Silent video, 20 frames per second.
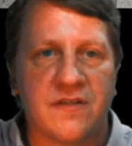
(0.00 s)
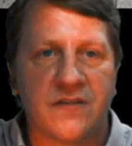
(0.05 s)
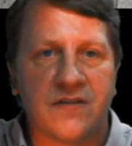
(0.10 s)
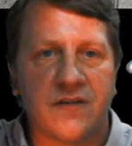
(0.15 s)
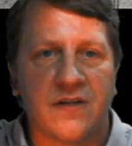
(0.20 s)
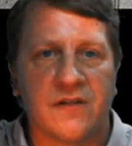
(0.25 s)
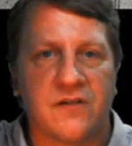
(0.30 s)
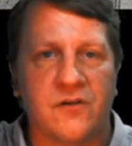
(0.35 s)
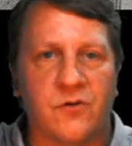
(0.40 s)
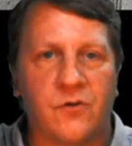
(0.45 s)

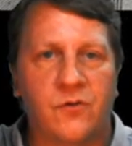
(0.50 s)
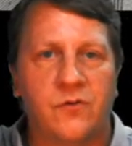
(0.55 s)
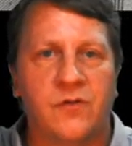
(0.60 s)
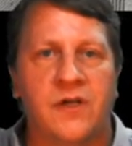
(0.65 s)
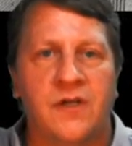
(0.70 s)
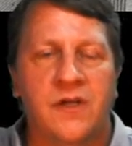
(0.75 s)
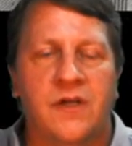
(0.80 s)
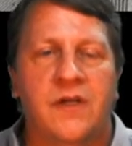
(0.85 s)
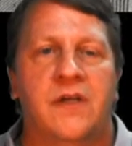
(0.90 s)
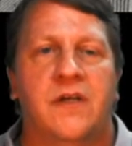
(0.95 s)

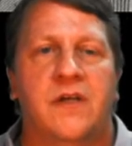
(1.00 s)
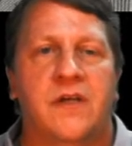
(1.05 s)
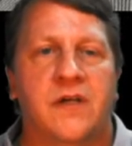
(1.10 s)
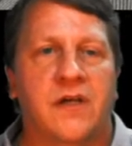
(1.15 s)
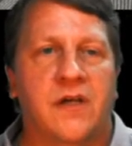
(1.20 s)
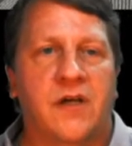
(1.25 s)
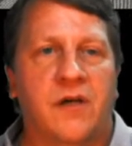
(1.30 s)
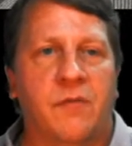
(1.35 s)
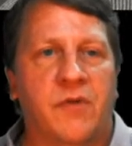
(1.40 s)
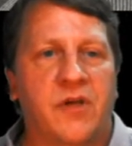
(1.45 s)
signal
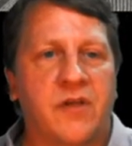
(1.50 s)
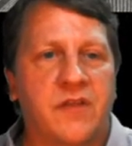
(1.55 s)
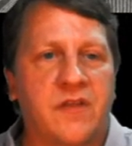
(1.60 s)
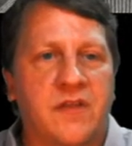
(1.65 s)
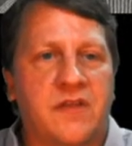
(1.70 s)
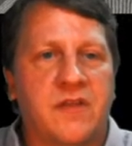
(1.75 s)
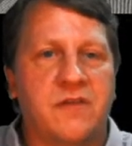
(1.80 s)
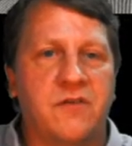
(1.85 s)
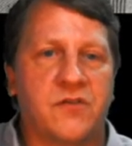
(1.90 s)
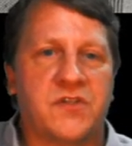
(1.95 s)

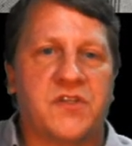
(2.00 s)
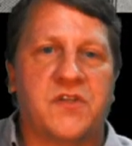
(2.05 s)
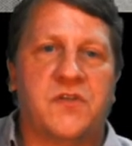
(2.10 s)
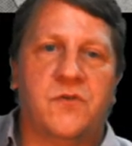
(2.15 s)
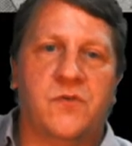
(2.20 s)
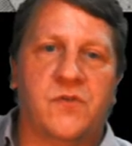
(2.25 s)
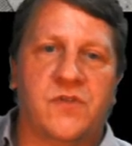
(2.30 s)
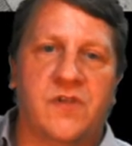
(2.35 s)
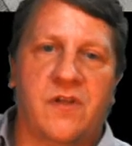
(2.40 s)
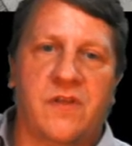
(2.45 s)
that they used to
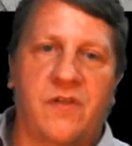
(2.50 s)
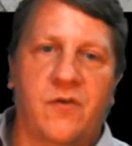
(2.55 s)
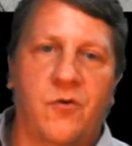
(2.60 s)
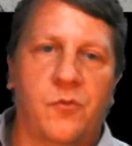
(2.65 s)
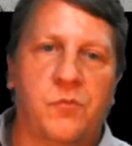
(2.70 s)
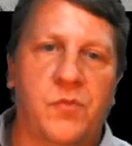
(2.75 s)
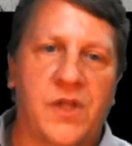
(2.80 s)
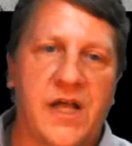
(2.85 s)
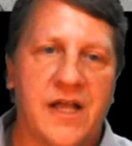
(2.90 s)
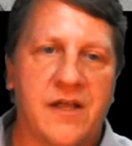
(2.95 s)
use on the
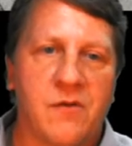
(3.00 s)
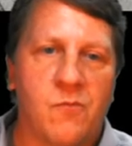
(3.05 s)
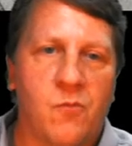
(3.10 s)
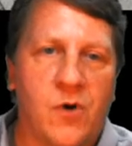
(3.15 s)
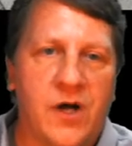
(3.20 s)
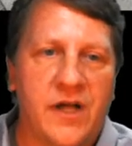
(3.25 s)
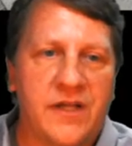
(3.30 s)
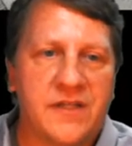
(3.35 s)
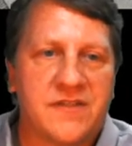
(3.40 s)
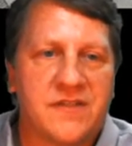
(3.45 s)
old black and
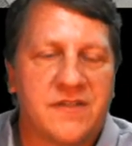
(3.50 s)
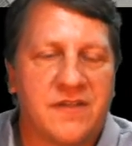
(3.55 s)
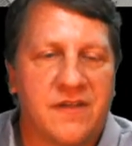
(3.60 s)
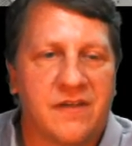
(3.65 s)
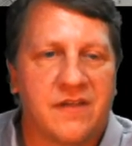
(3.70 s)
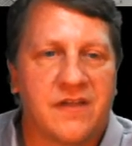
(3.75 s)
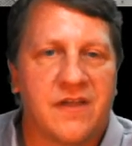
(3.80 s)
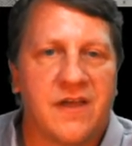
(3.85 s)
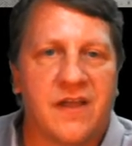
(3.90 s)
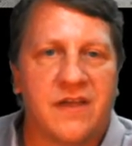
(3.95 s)
whites,
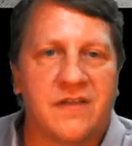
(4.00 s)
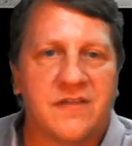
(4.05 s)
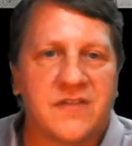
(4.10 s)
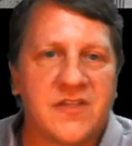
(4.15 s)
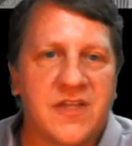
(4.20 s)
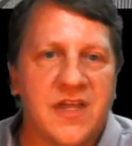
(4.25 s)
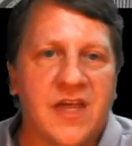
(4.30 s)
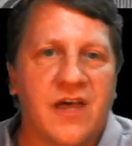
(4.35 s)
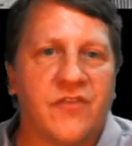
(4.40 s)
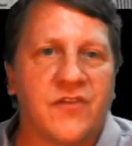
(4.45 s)
kind of
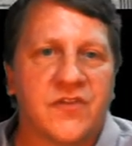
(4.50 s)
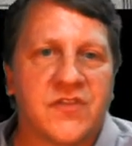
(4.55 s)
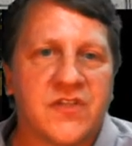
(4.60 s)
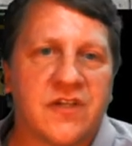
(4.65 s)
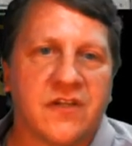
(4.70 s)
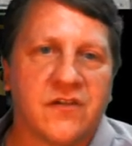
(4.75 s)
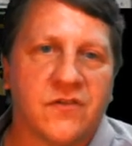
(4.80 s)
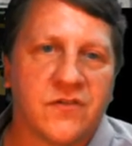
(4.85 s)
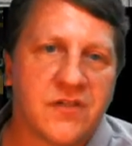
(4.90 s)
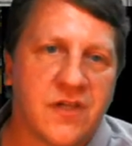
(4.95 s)
see how the
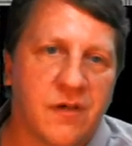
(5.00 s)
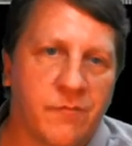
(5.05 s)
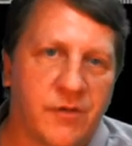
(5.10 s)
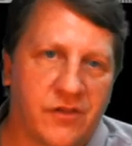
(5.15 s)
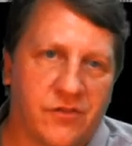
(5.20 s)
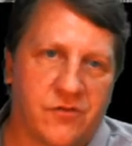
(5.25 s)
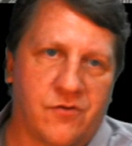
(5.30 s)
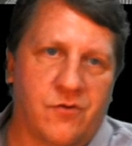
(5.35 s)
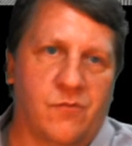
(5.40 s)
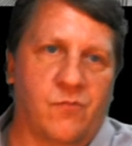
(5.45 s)
signal's
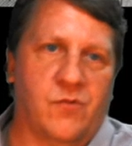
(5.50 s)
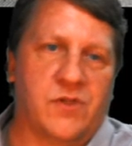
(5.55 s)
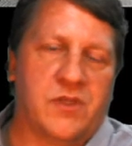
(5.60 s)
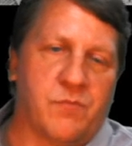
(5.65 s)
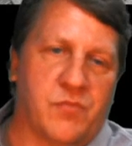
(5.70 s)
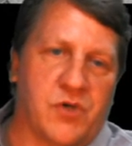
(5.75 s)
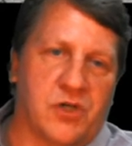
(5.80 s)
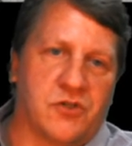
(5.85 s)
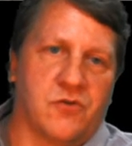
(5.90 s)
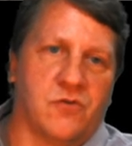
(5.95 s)
coming through and what
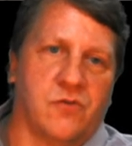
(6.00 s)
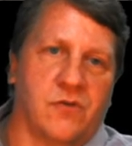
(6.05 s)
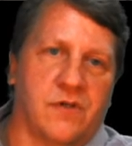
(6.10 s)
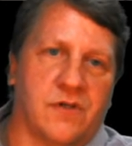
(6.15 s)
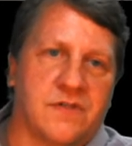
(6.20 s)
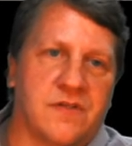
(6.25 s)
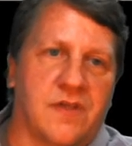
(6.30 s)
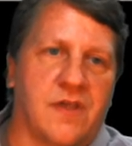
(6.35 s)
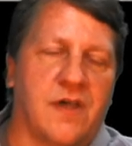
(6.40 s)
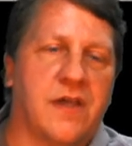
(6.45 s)
the picture
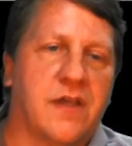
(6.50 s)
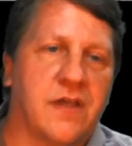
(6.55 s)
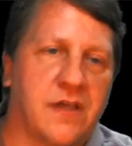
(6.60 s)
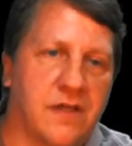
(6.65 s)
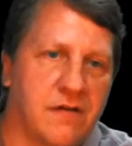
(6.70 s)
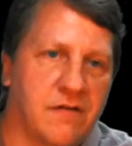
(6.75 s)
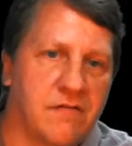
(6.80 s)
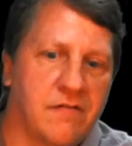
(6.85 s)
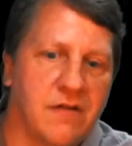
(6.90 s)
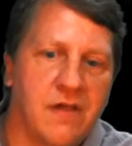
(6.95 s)
looks like.
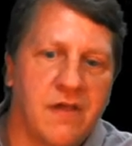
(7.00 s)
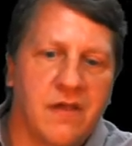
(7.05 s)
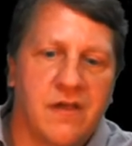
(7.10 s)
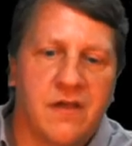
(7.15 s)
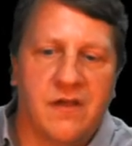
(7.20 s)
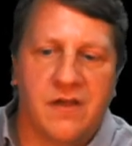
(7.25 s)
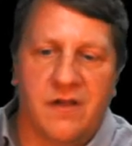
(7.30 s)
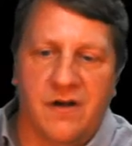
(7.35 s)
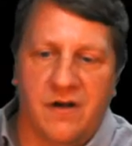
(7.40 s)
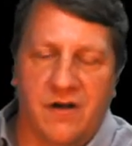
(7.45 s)
And
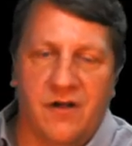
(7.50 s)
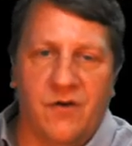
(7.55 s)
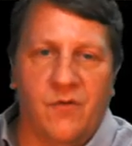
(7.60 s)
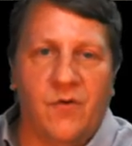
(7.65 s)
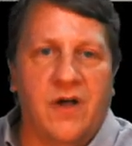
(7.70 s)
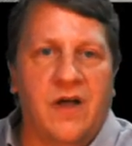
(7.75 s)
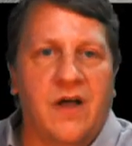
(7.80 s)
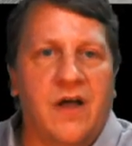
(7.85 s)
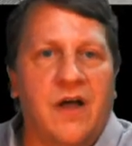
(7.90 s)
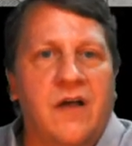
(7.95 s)
I don't
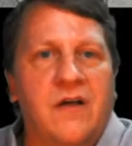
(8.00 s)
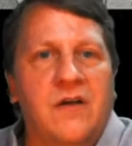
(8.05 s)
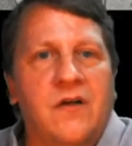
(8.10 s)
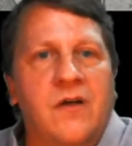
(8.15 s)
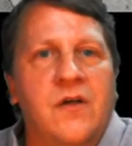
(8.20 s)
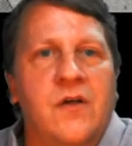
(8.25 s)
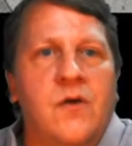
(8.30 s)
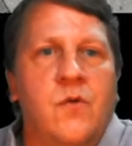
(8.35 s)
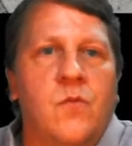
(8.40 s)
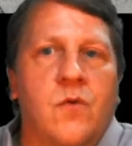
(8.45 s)
know,
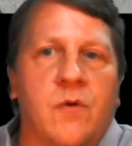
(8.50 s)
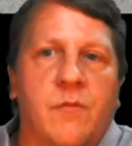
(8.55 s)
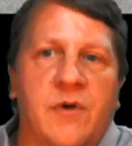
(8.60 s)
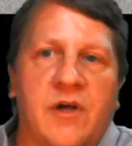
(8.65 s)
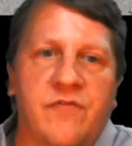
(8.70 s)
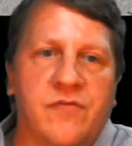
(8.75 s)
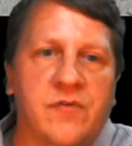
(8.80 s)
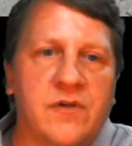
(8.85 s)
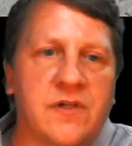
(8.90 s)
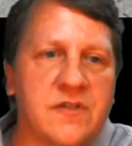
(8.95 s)
one of
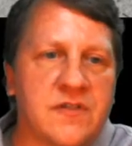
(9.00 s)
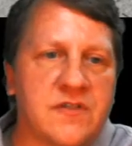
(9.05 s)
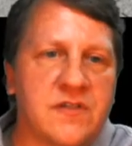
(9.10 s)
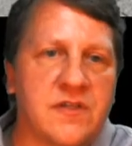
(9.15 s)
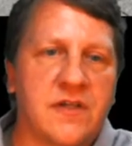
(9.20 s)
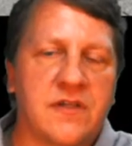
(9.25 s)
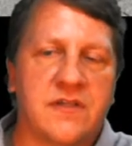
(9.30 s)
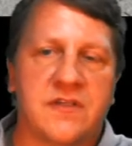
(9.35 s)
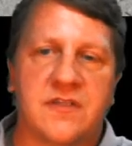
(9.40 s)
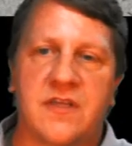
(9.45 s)
my friends
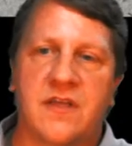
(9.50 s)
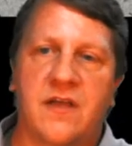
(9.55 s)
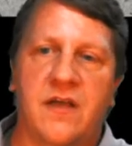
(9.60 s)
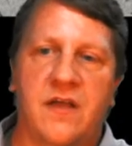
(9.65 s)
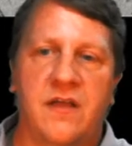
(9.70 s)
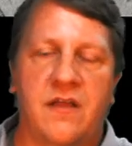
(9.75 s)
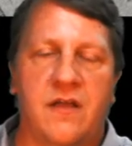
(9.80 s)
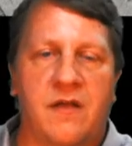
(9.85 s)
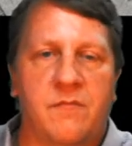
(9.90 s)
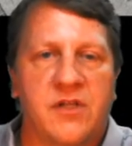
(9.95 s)
says
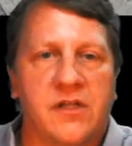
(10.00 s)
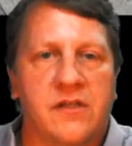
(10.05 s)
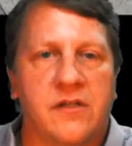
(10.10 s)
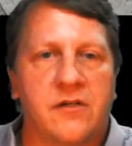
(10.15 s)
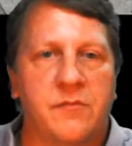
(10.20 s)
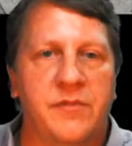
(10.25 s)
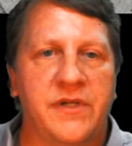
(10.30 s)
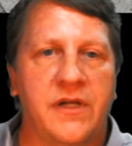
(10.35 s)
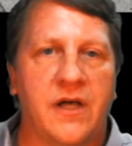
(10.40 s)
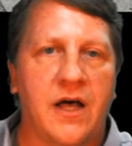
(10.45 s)
I'm a
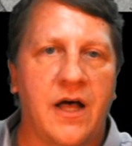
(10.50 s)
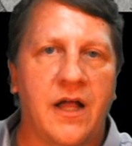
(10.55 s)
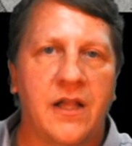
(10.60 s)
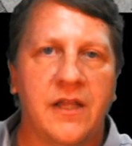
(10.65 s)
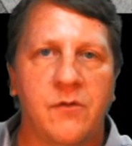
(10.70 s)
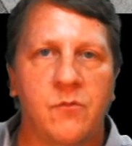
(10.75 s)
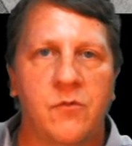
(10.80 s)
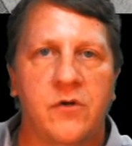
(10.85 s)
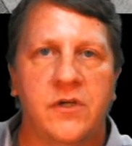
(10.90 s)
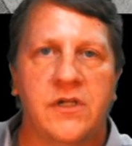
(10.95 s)
little bit
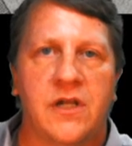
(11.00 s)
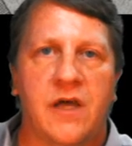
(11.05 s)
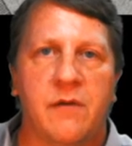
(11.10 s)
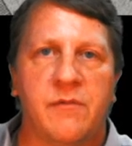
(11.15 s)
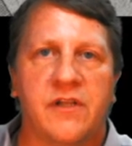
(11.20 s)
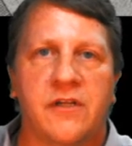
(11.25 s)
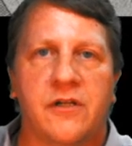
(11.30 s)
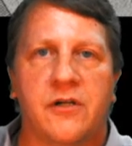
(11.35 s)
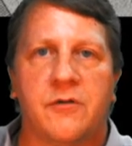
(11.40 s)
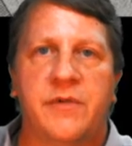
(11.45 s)
Hollywood and
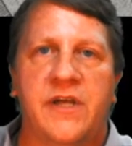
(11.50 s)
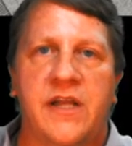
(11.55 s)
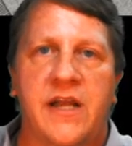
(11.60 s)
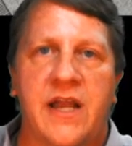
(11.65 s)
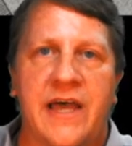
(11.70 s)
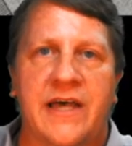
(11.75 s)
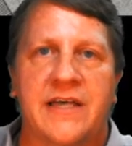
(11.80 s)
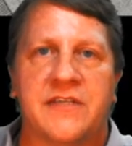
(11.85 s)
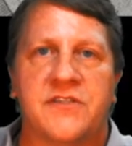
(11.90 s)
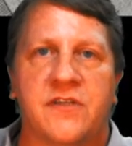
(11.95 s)
I'm a little bit
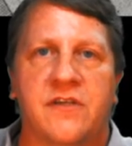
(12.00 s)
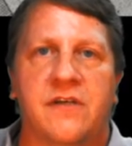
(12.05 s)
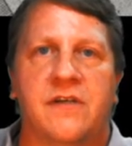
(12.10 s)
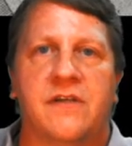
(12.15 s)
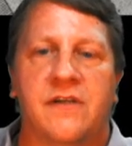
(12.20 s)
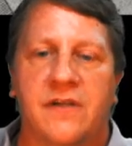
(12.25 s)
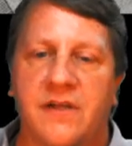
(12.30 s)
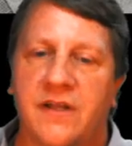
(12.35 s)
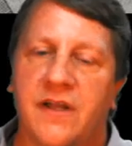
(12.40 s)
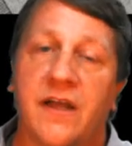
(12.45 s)
NASA.
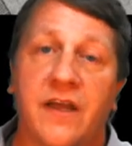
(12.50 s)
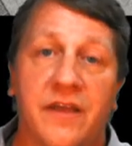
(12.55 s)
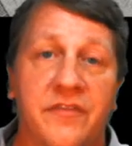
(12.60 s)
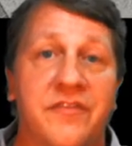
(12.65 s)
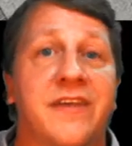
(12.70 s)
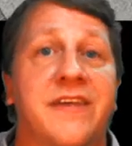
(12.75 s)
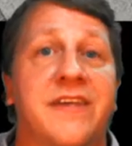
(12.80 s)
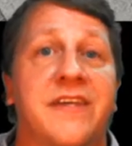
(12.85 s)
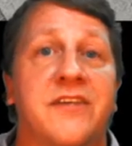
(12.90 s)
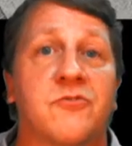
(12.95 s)
And I
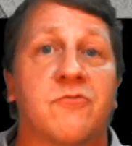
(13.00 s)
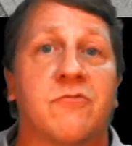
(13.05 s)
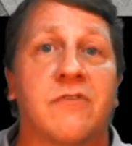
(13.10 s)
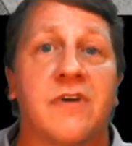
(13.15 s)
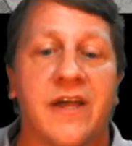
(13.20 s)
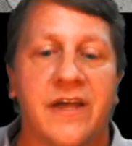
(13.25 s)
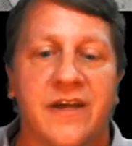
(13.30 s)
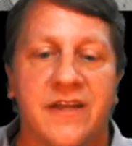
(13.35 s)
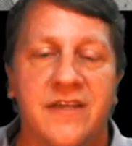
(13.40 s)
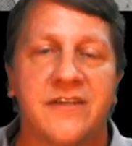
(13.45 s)
think he's
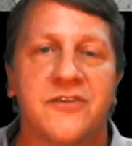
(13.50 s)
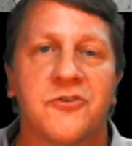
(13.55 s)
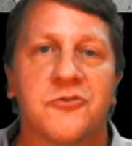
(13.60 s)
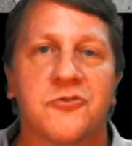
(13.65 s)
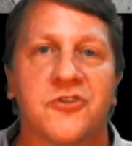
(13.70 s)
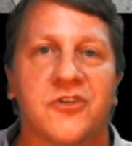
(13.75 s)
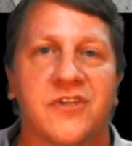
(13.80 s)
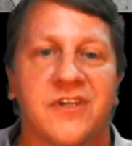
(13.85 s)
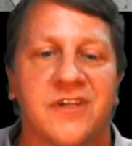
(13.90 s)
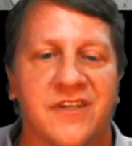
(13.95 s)
right. He
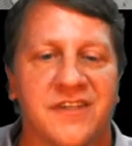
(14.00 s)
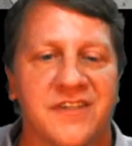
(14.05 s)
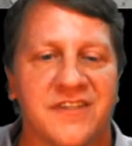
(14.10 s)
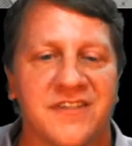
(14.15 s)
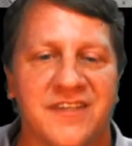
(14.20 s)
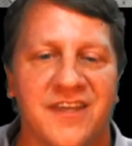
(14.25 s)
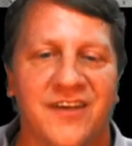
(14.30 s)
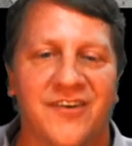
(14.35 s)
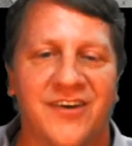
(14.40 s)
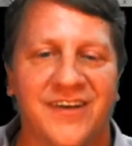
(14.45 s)
usually is. So,